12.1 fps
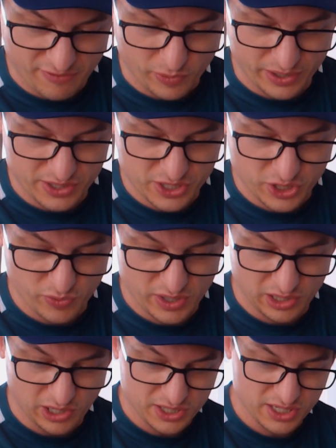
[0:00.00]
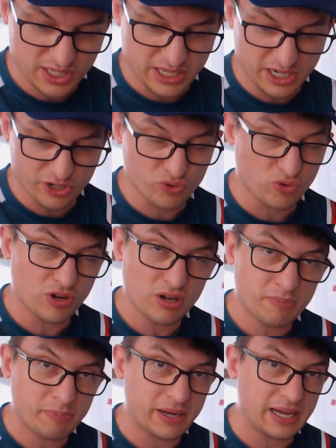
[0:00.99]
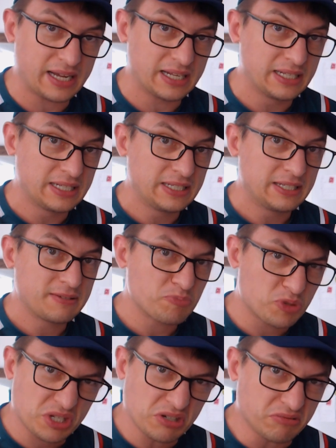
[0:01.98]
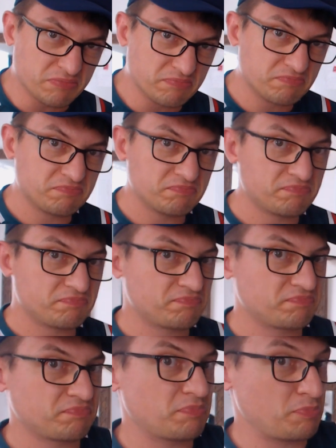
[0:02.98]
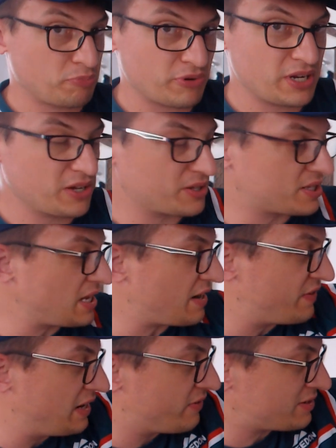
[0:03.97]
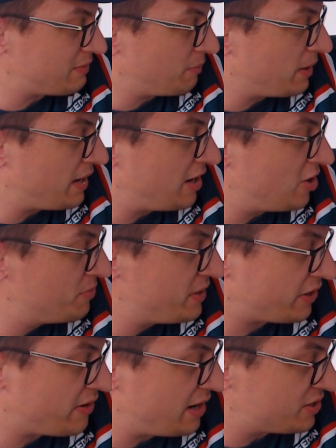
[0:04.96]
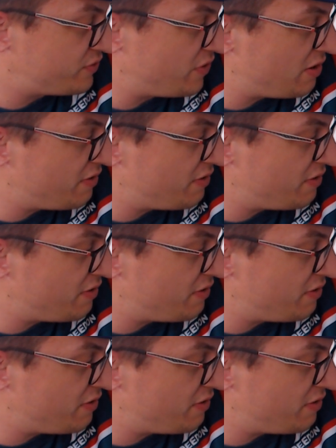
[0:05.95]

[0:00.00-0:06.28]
wins, three losses and a draw, but still pretty good stuff. And every time they play at home, their crowd's very